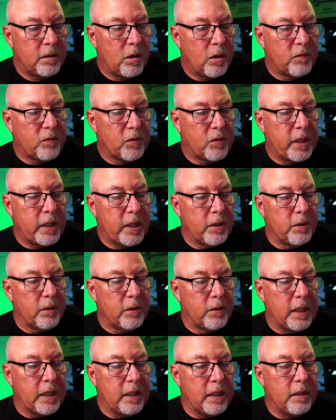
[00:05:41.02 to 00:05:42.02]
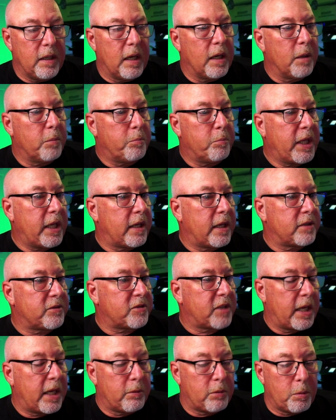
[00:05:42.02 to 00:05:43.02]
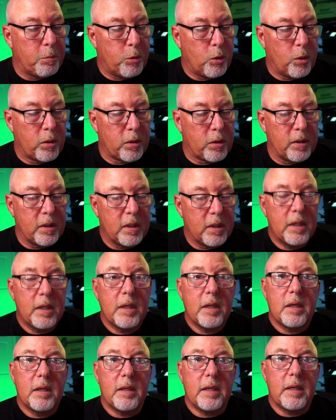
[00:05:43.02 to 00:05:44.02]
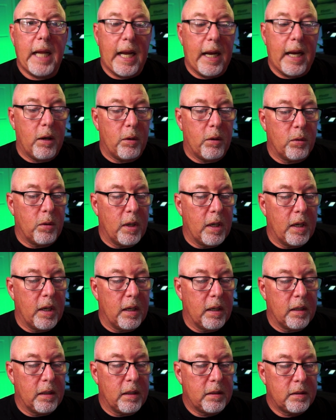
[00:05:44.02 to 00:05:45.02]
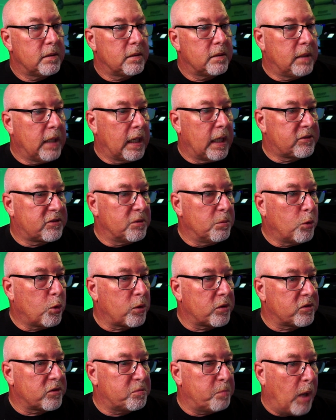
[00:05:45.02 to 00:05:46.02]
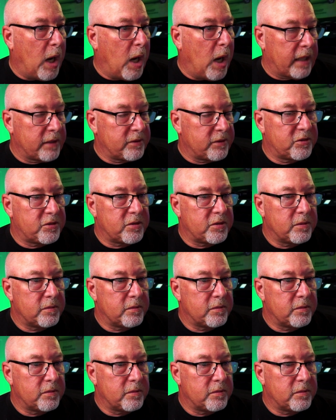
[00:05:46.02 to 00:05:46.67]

Over here, that uh, PSK Reporter now uh, got some more spots.